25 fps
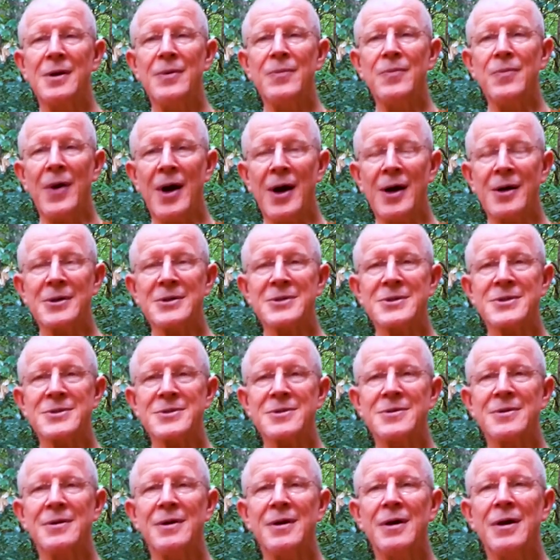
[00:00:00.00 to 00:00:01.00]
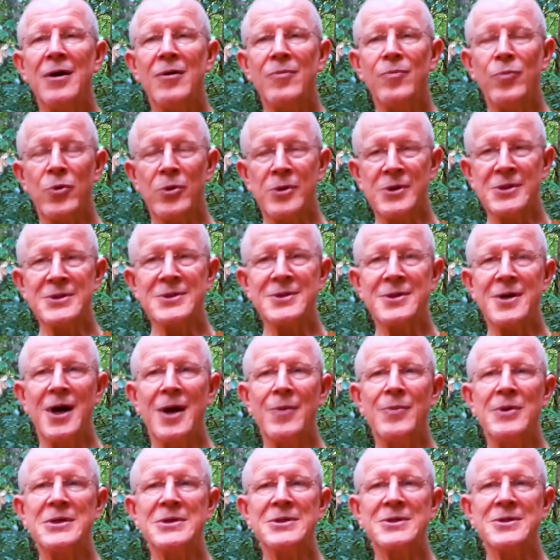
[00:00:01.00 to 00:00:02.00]
monks of Buddha's
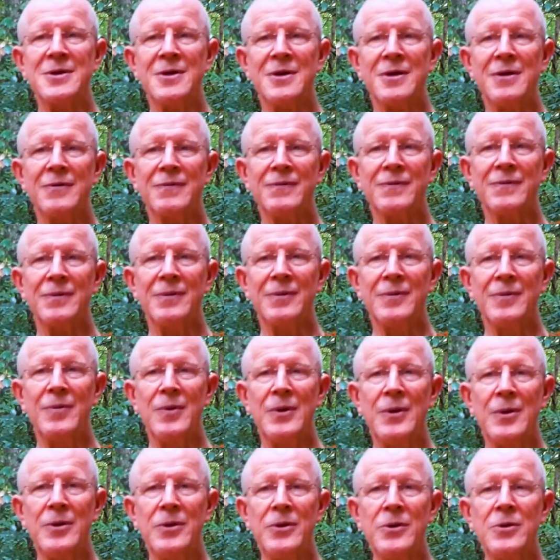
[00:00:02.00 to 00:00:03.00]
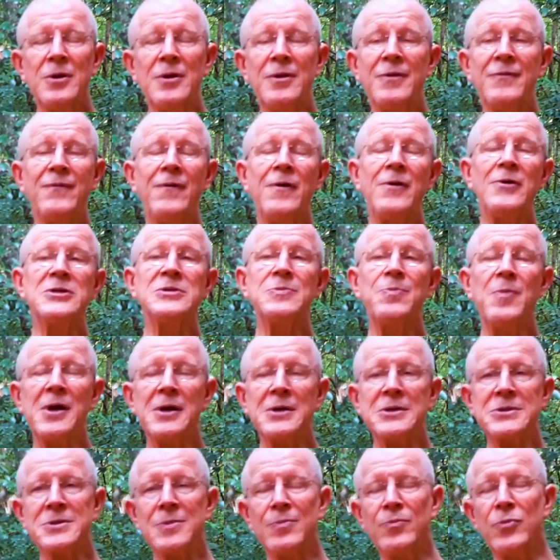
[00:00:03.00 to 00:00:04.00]
time itself. You know, the forest
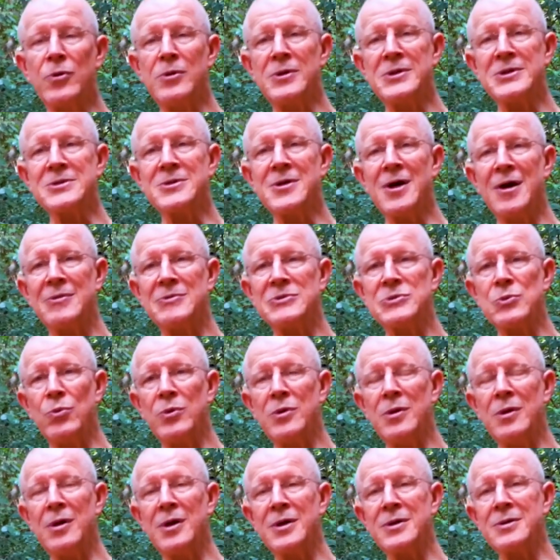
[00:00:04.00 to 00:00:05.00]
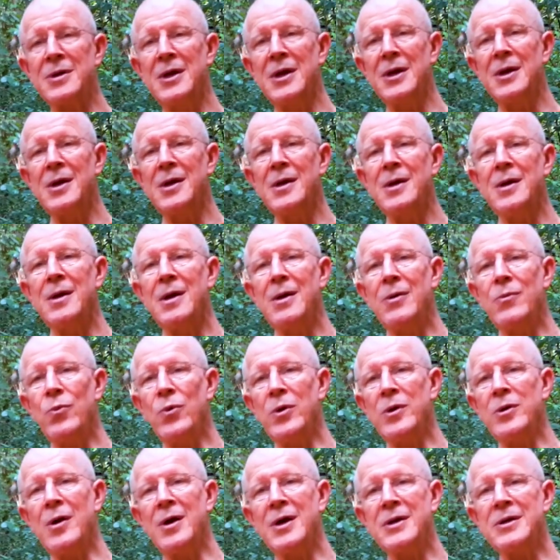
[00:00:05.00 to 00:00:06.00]
monks in Buddha's times were
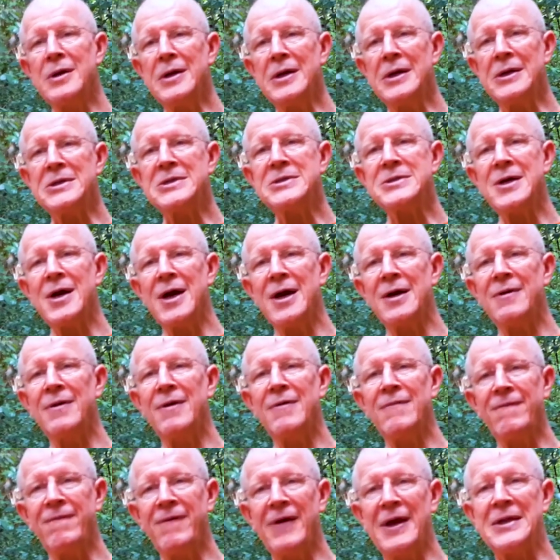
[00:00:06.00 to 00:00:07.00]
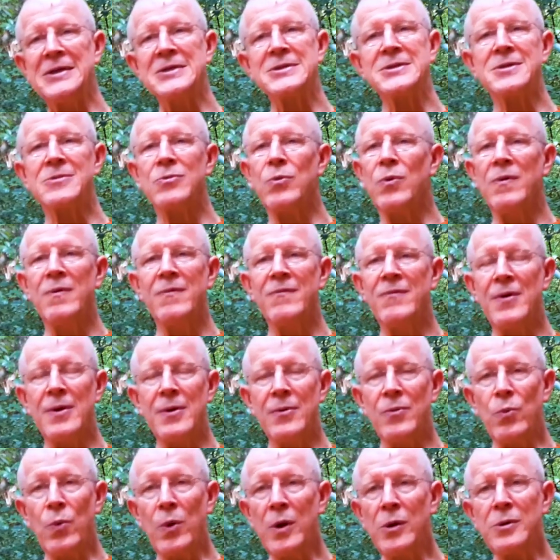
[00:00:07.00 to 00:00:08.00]
not inside a fenced
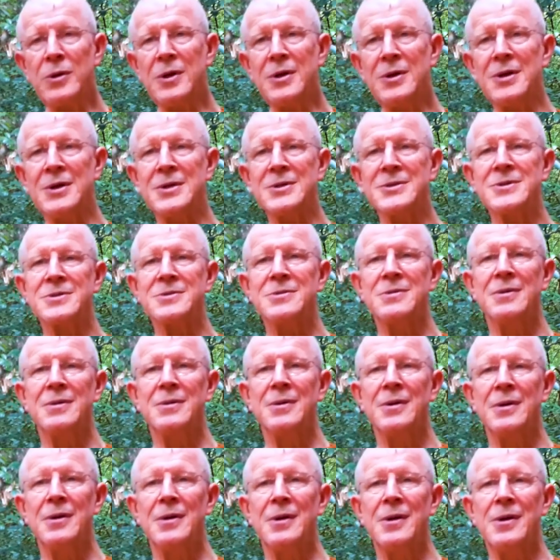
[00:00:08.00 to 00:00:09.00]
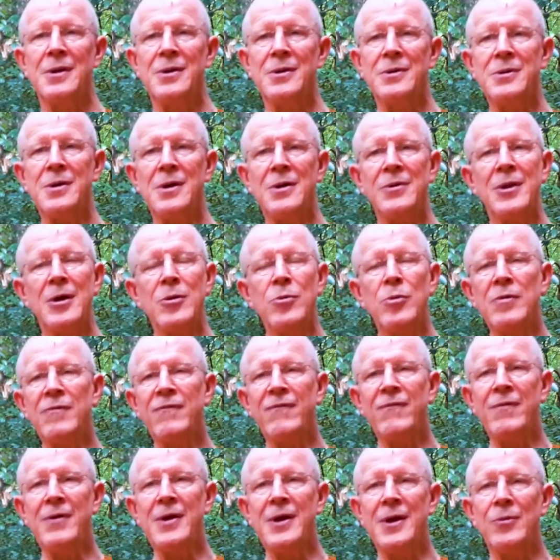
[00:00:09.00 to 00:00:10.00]
wilderness. No, they were
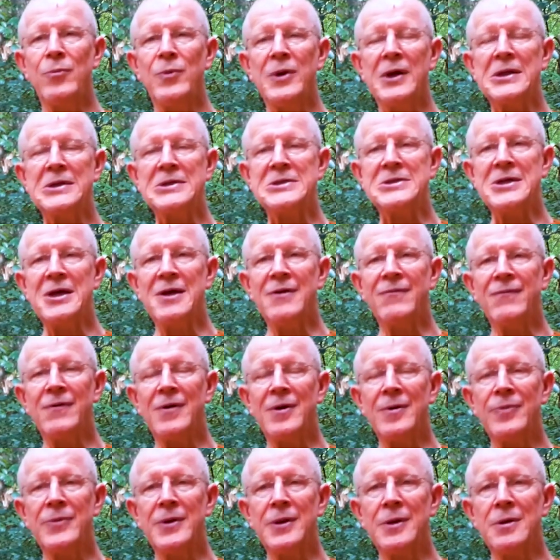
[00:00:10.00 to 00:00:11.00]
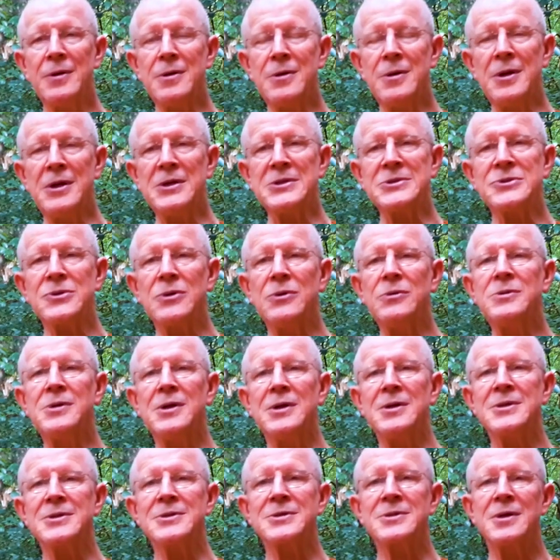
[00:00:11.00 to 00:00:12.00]
free. We can see from the early
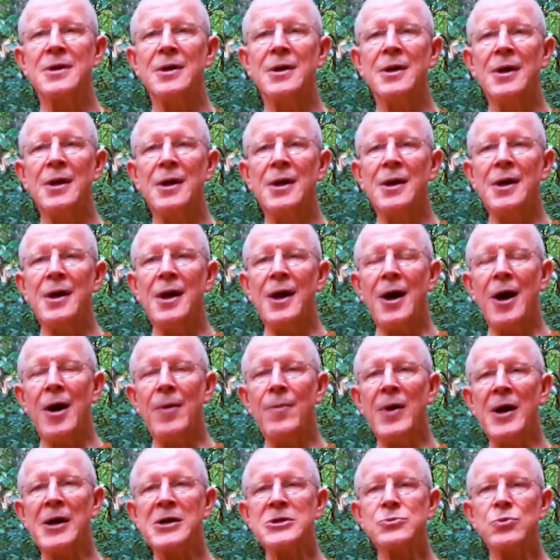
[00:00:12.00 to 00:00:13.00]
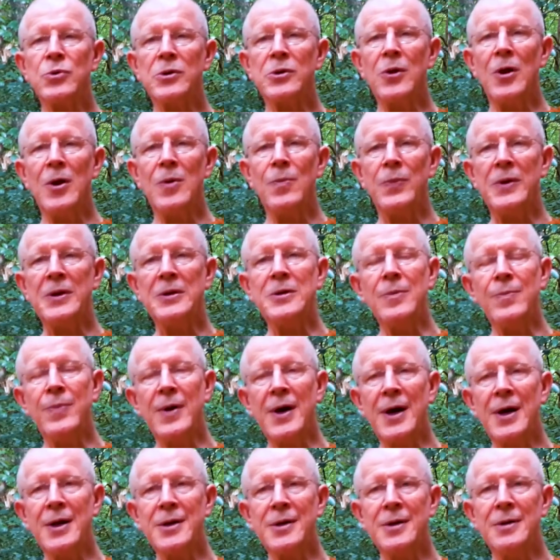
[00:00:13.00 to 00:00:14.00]
suttas how monks would go
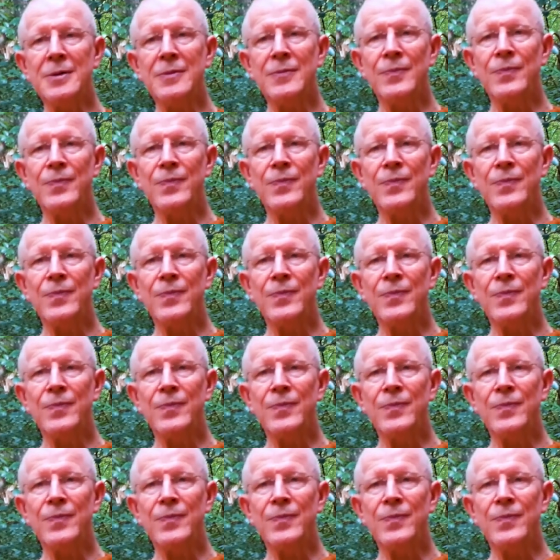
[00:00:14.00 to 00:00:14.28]
Bindabada,